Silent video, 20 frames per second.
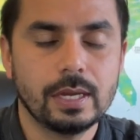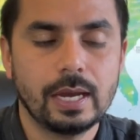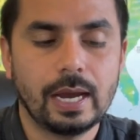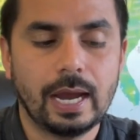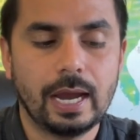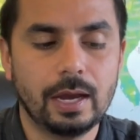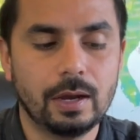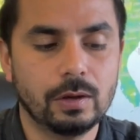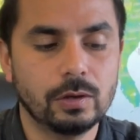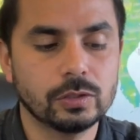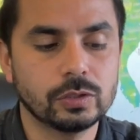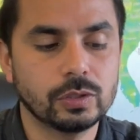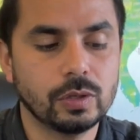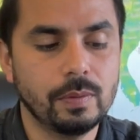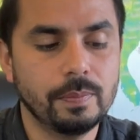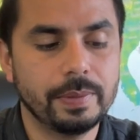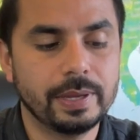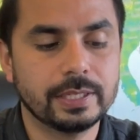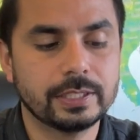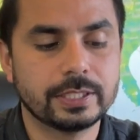I also
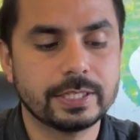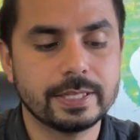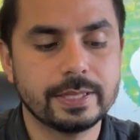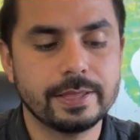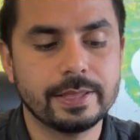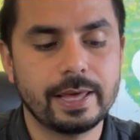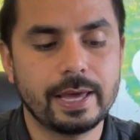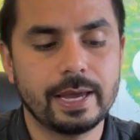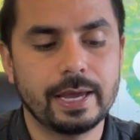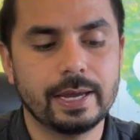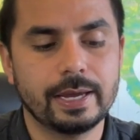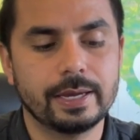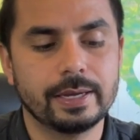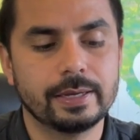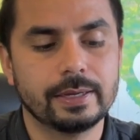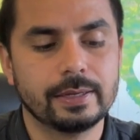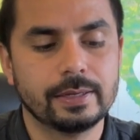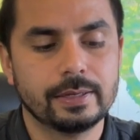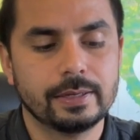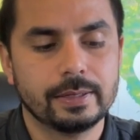mentioned
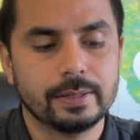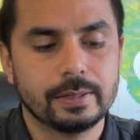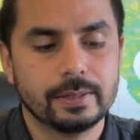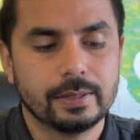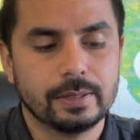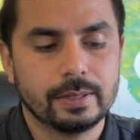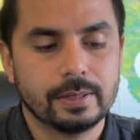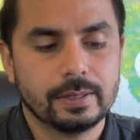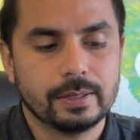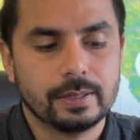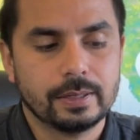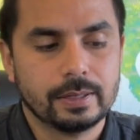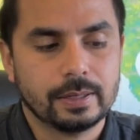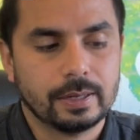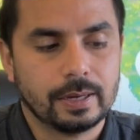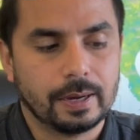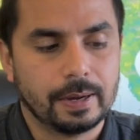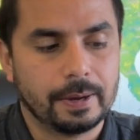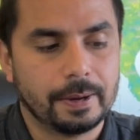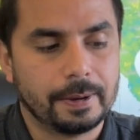that
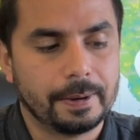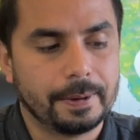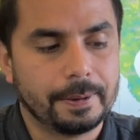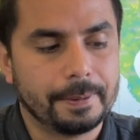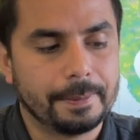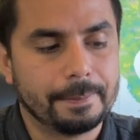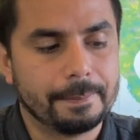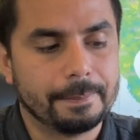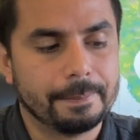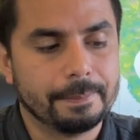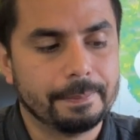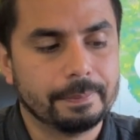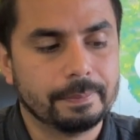when